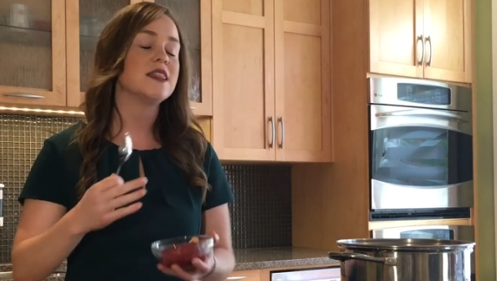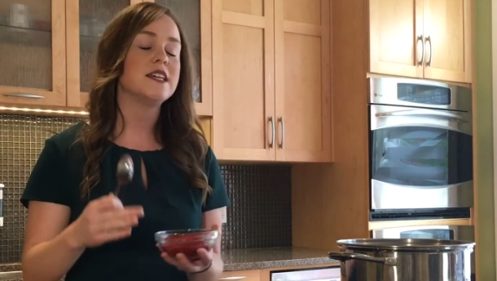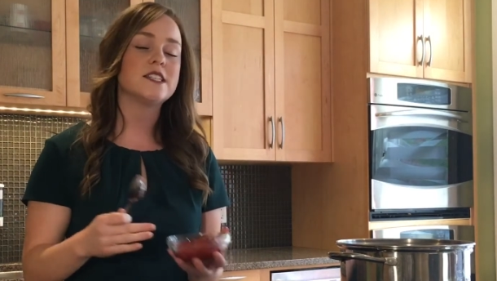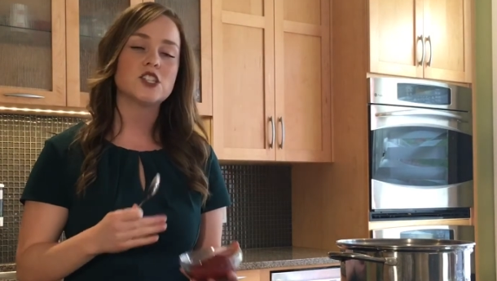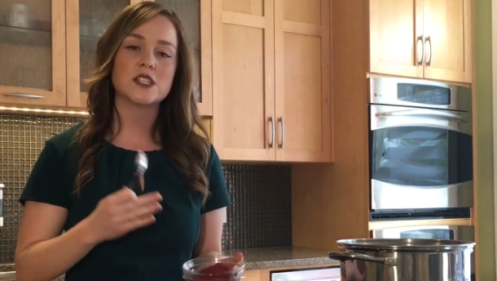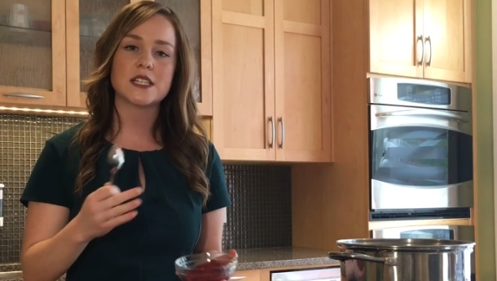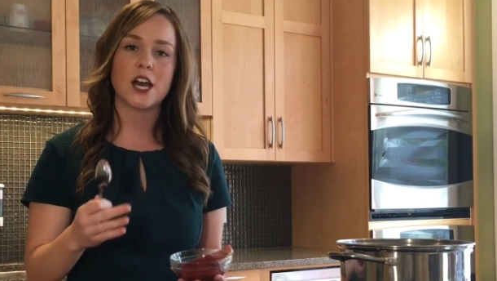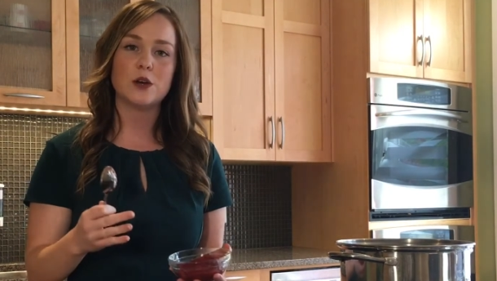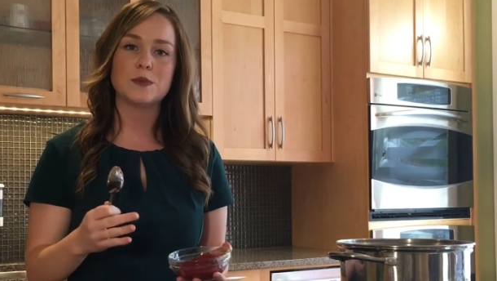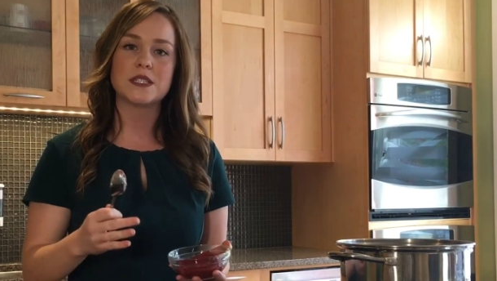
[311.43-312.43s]
This just
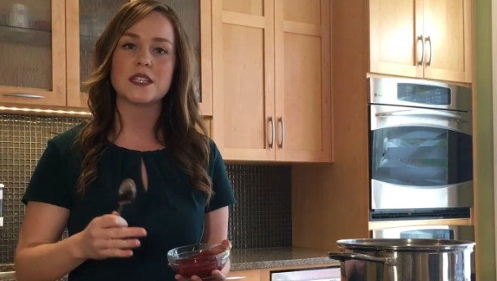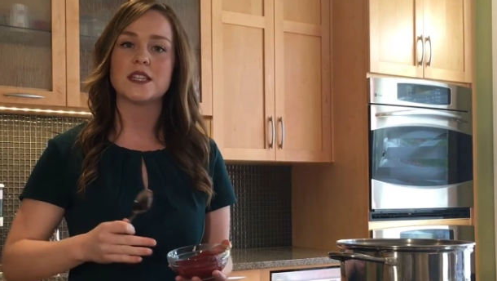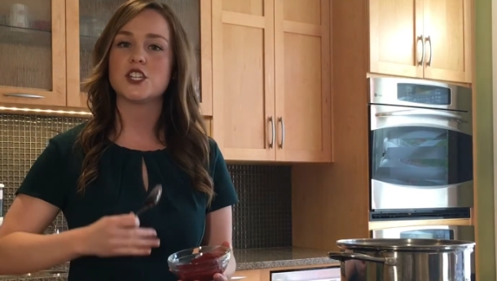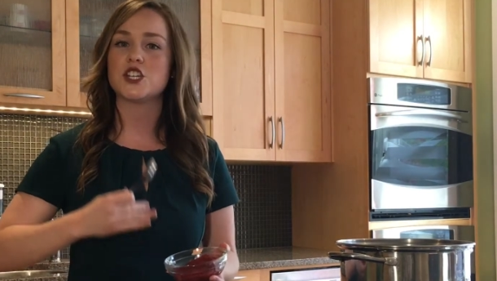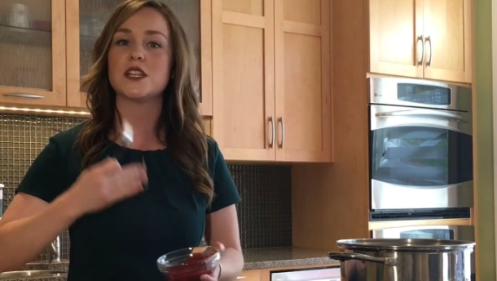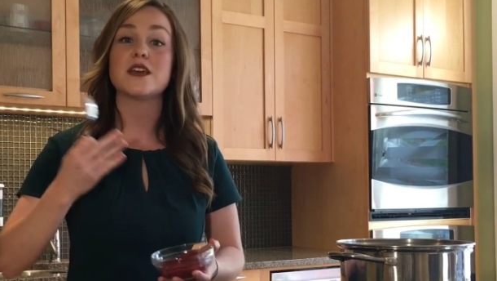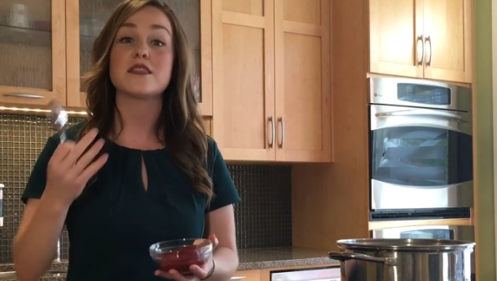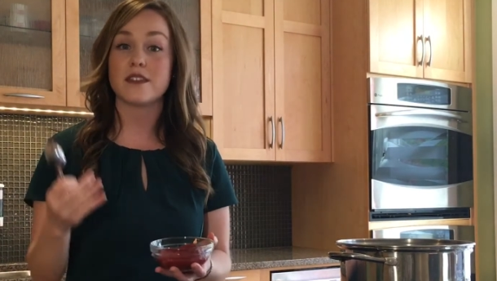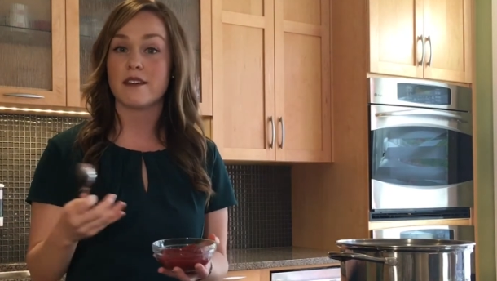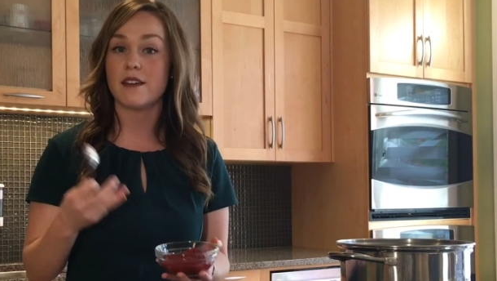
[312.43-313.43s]
helps the chili
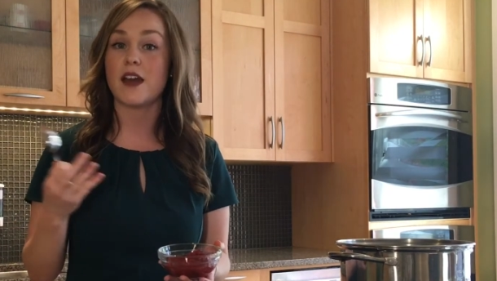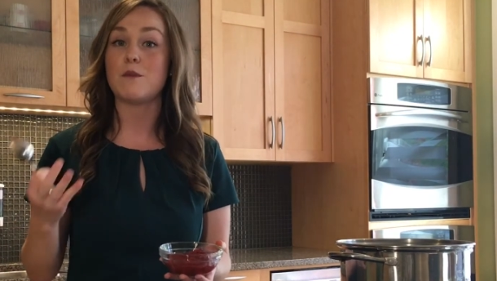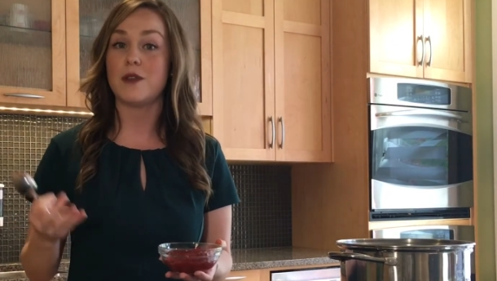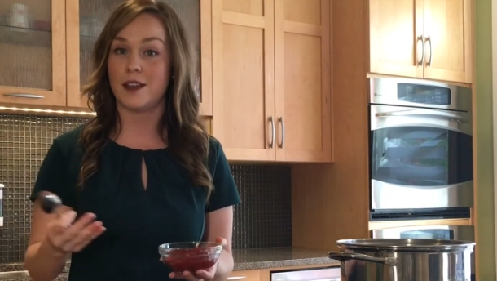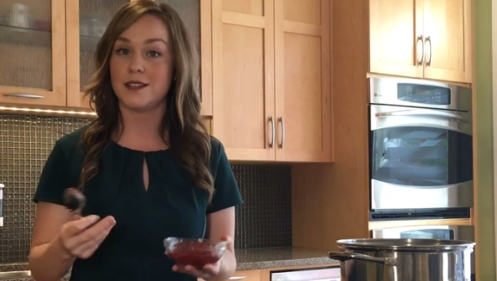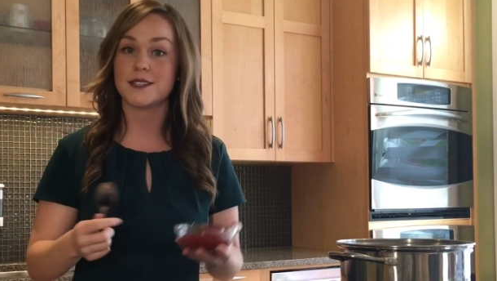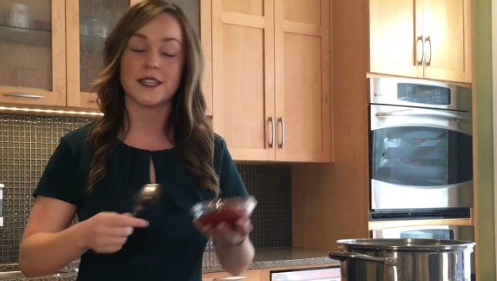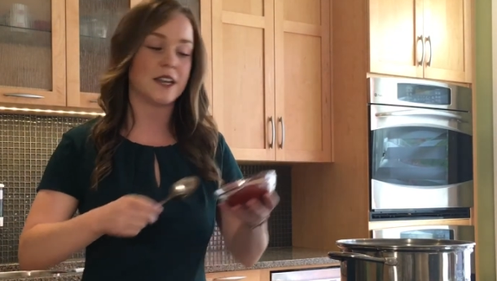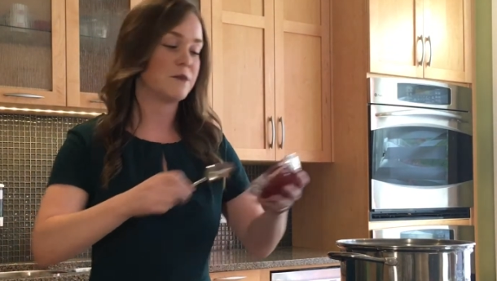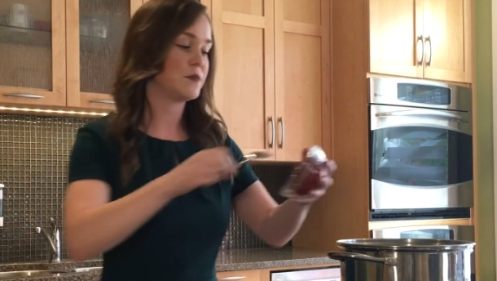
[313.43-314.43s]
thicken up
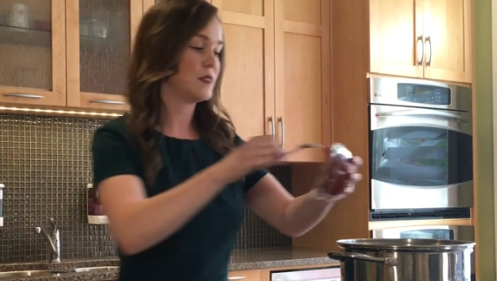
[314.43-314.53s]
nicely.